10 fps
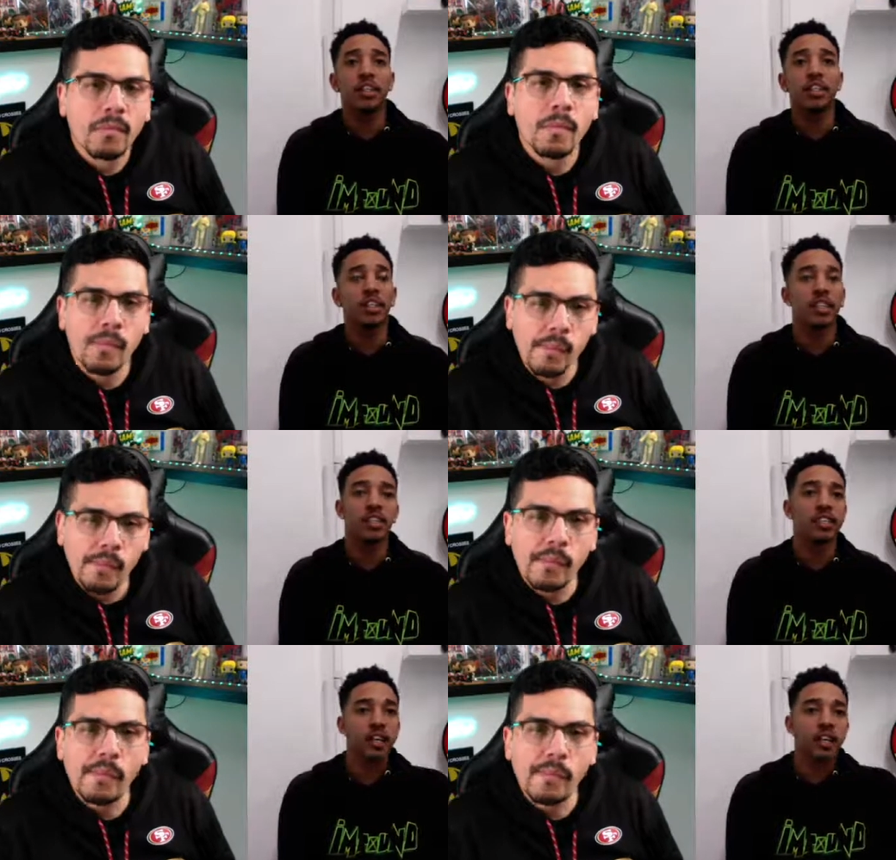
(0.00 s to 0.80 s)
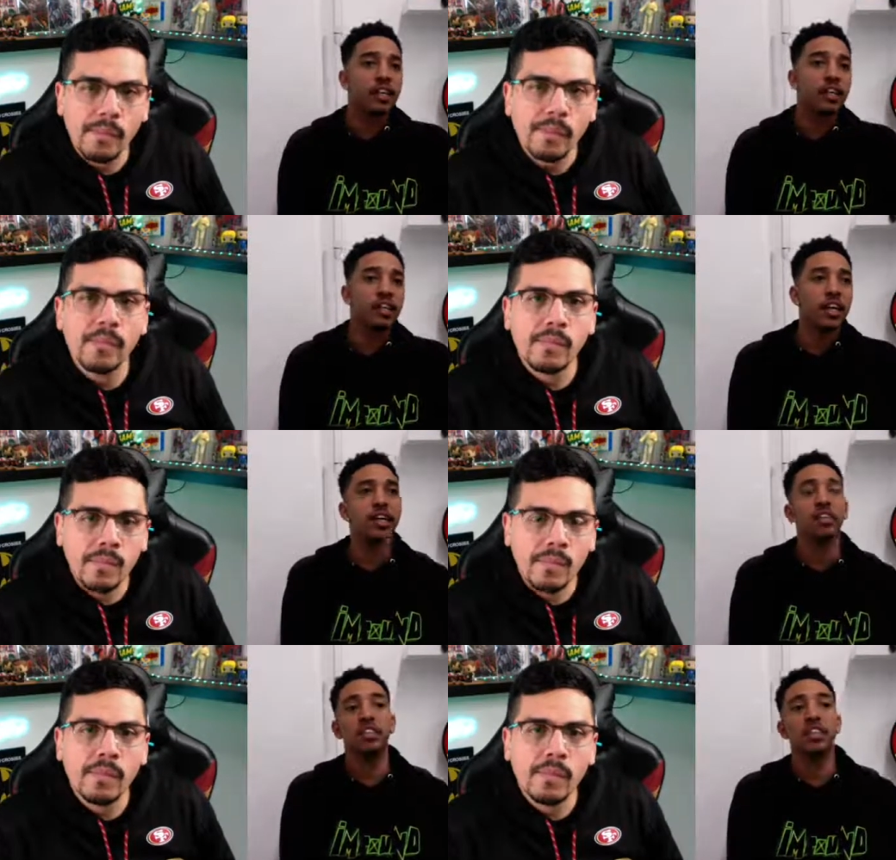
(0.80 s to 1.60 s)
Speaker 1: You know, just like
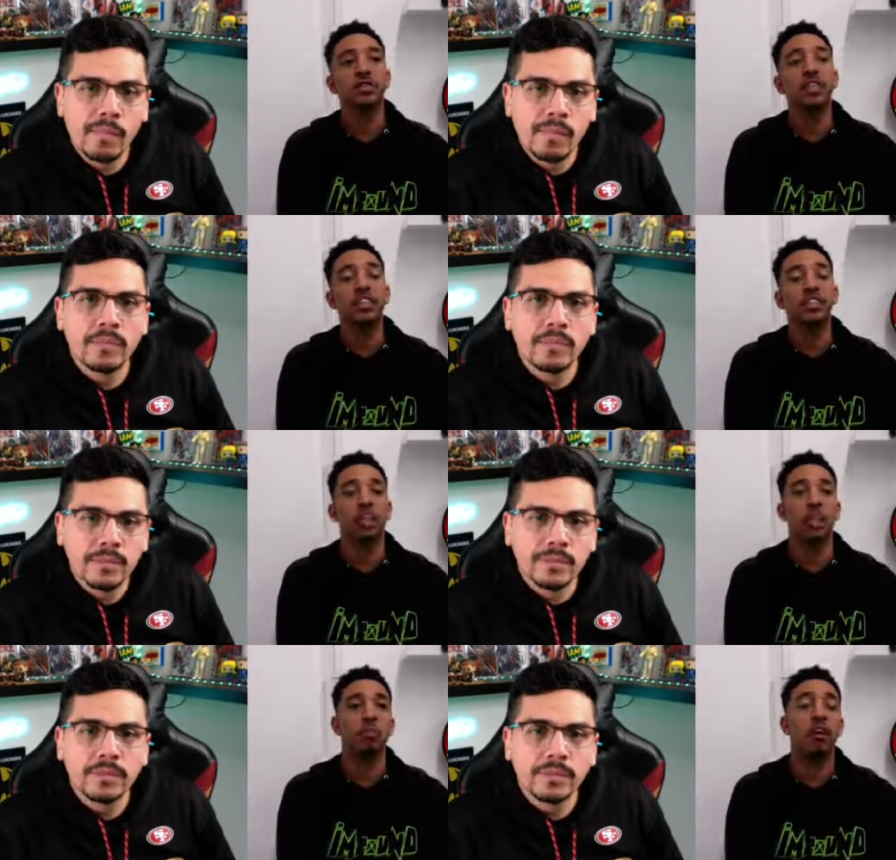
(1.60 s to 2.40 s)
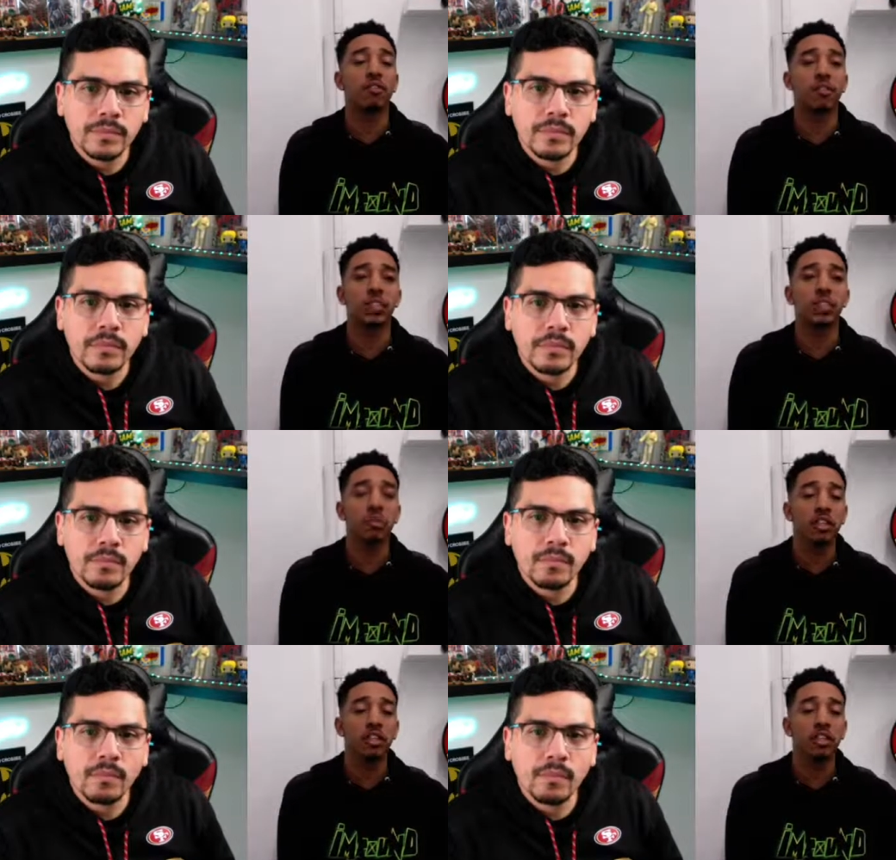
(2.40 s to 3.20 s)
anything, just because you like Marvel doesn't
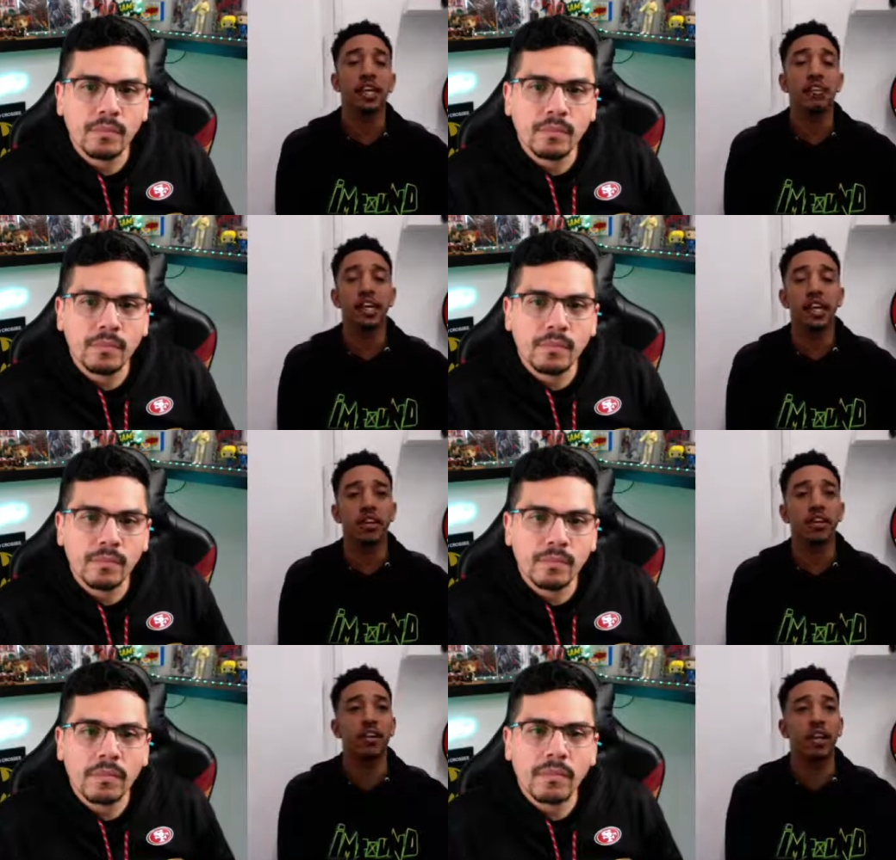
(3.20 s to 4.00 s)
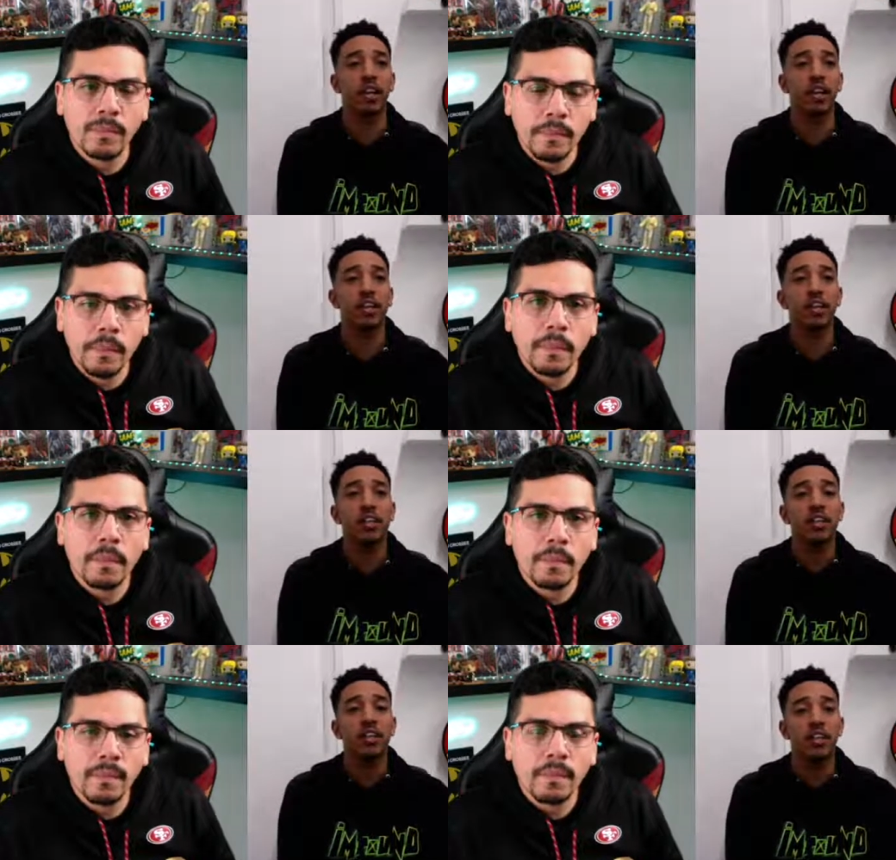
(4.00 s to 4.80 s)
mean you like every character in it.
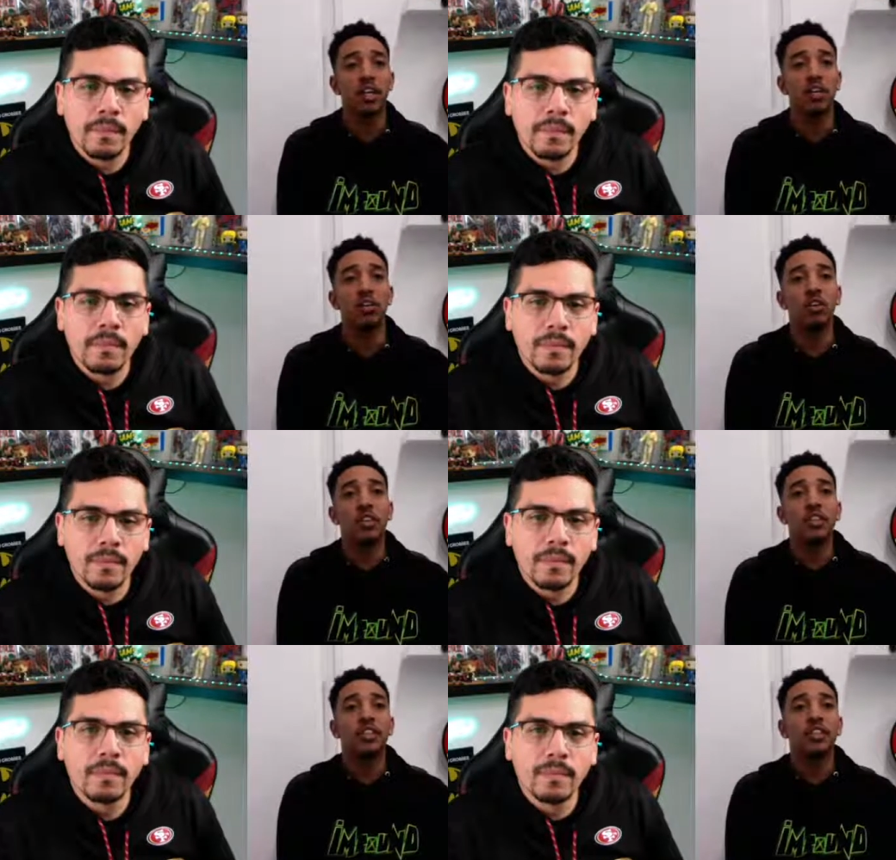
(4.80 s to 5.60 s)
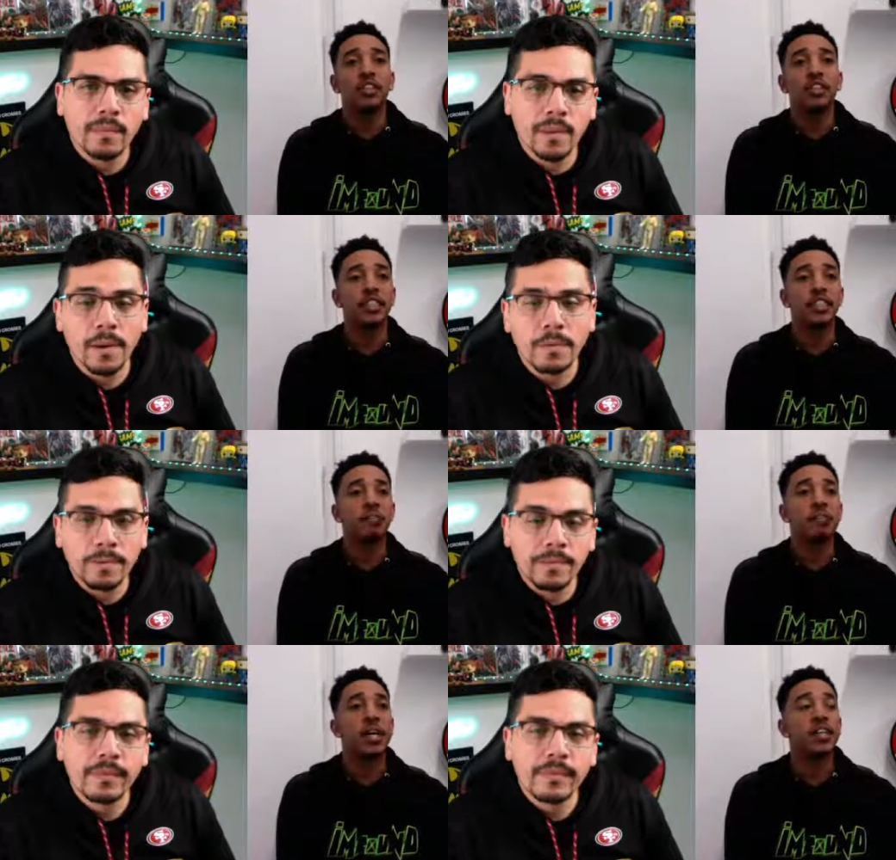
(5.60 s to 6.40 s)
So yeah. trying
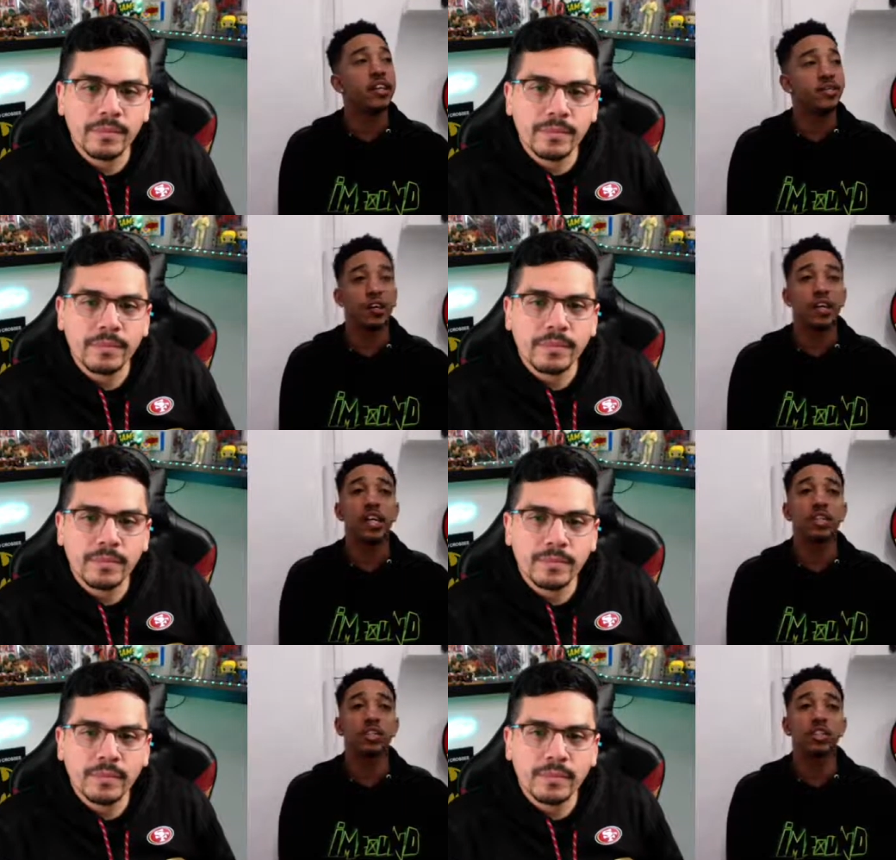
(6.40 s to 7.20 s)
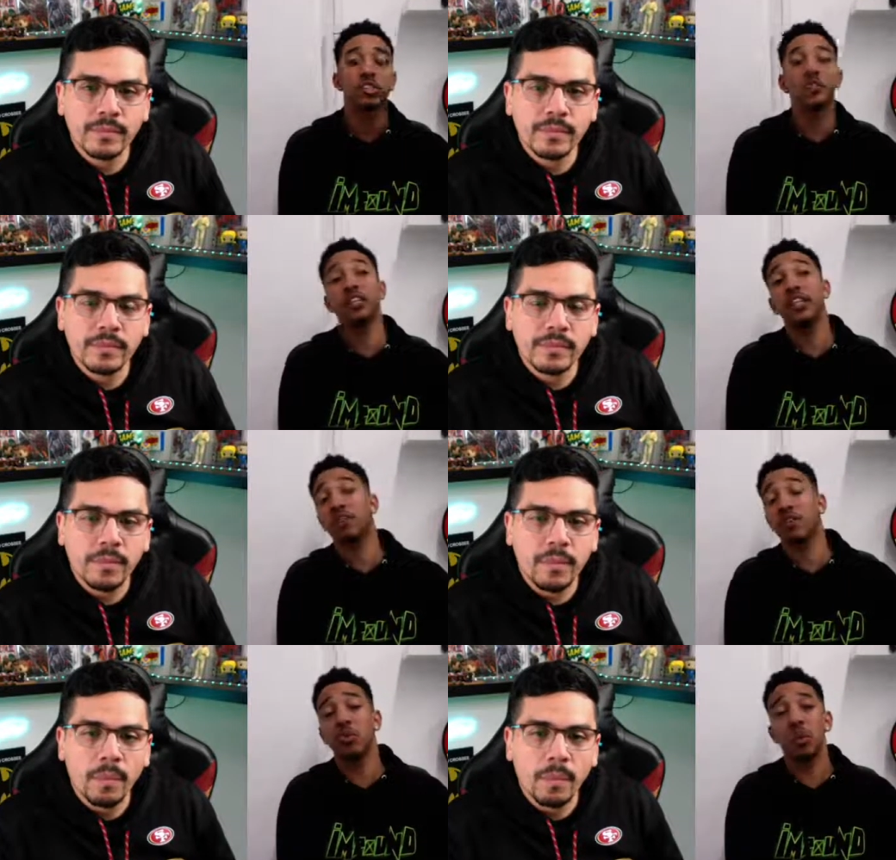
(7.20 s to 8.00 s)
to make different characters for
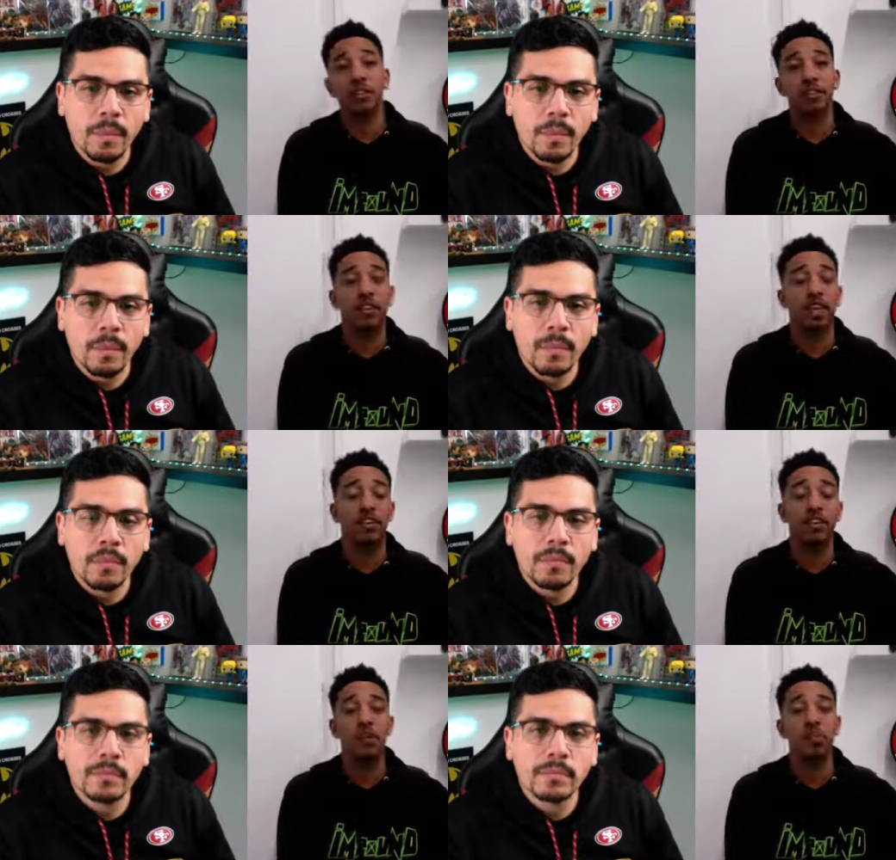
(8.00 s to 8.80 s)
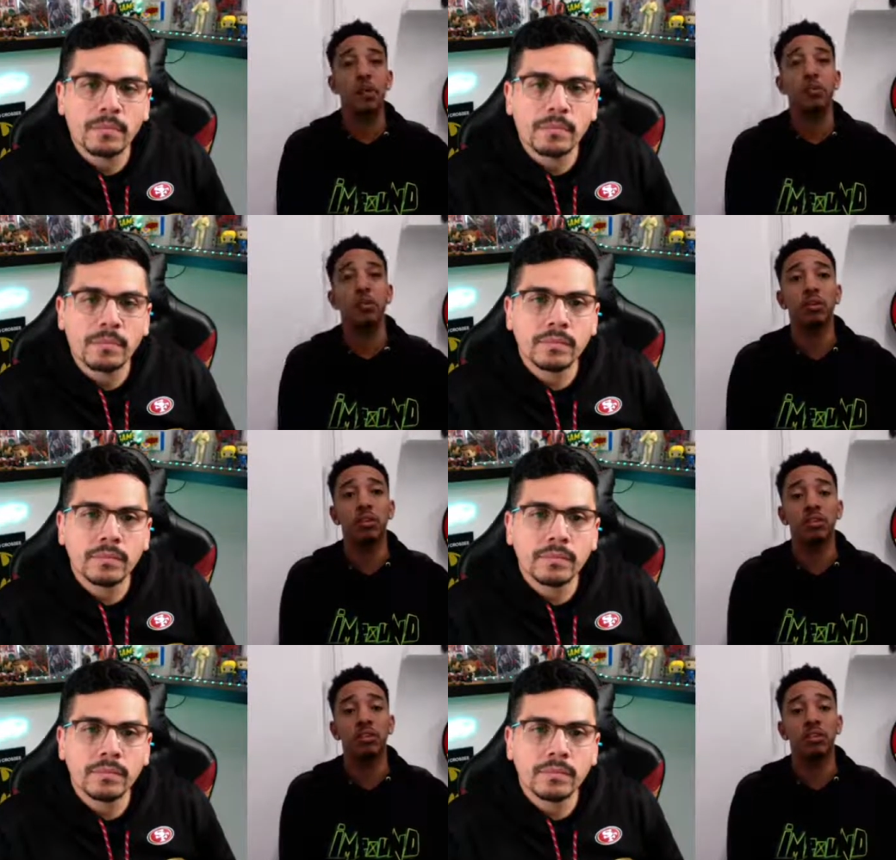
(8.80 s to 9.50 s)
different walks of life, different people.